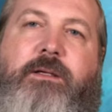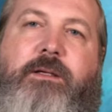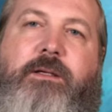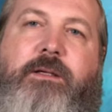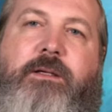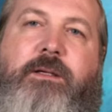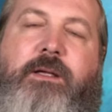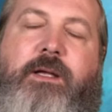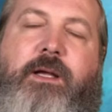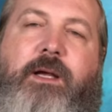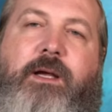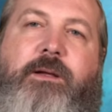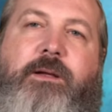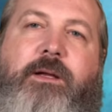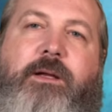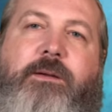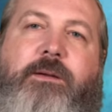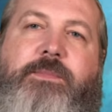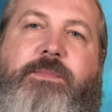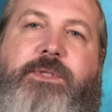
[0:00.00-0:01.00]

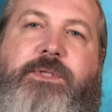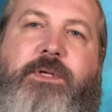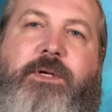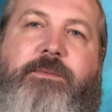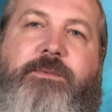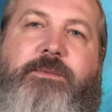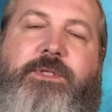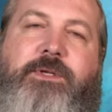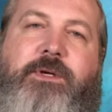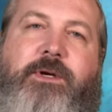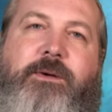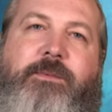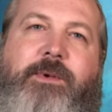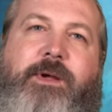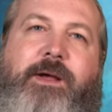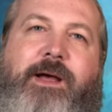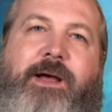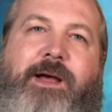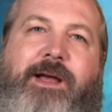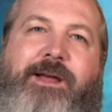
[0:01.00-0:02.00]
yeah, I'm sure
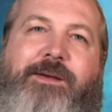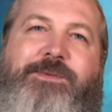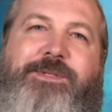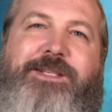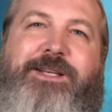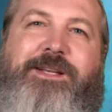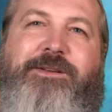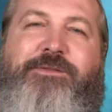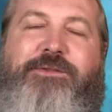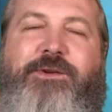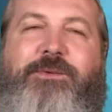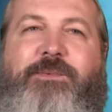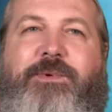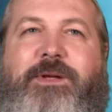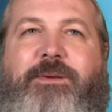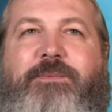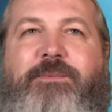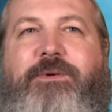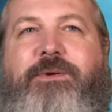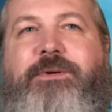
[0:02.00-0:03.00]
I upset a few
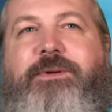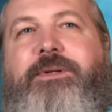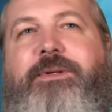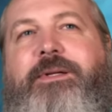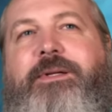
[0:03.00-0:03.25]
people,